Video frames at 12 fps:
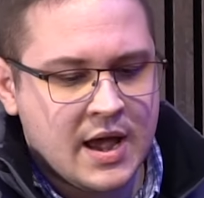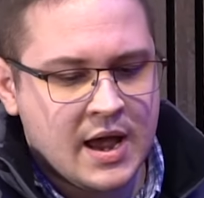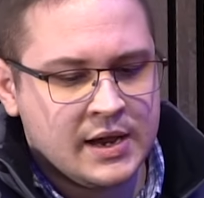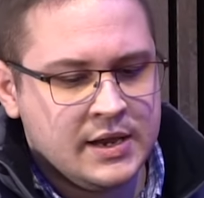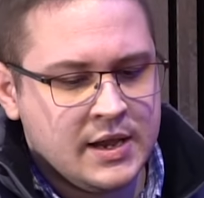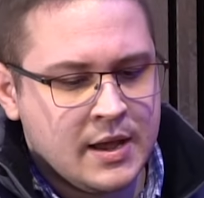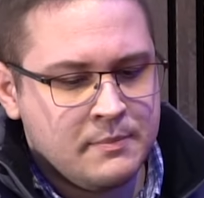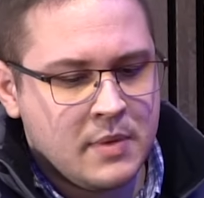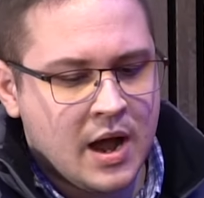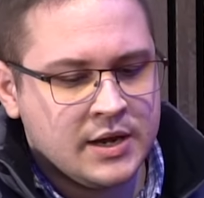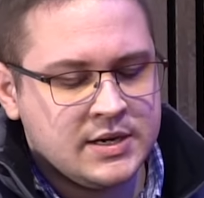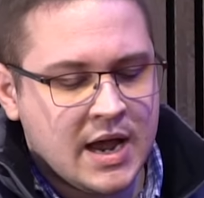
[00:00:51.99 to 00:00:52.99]

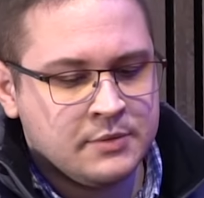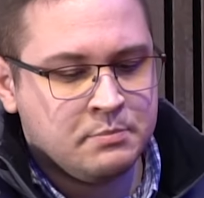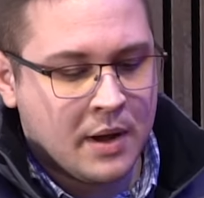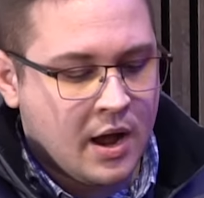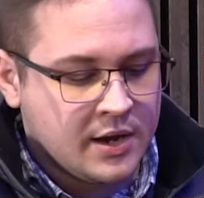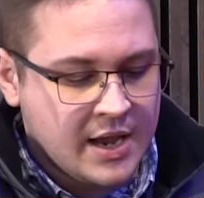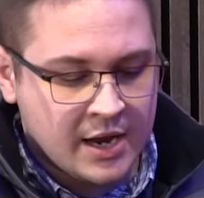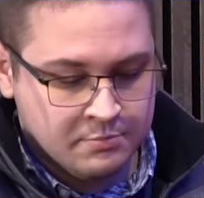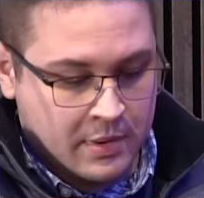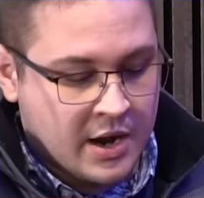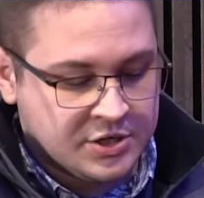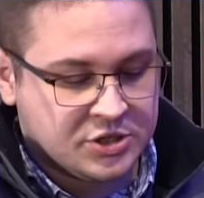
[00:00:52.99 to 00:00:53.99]
I'd
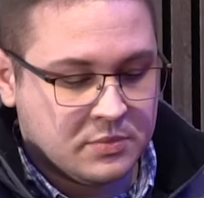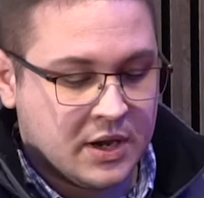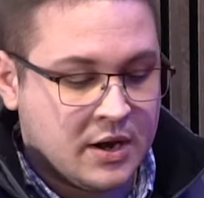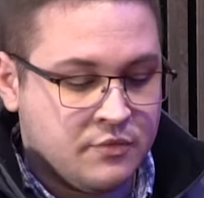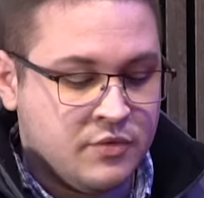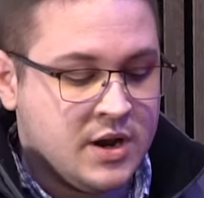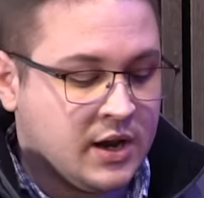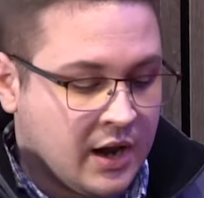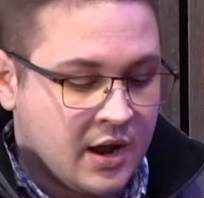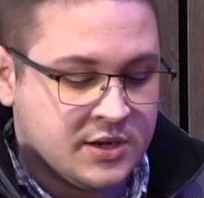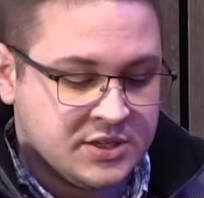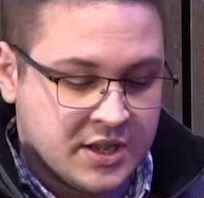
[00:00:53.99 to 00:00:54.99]
buy something and
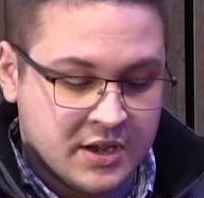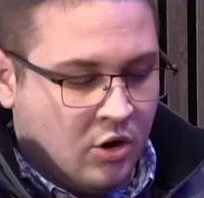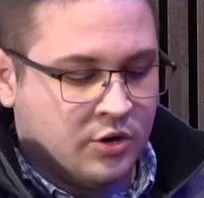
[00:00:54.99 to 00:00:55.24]
realise that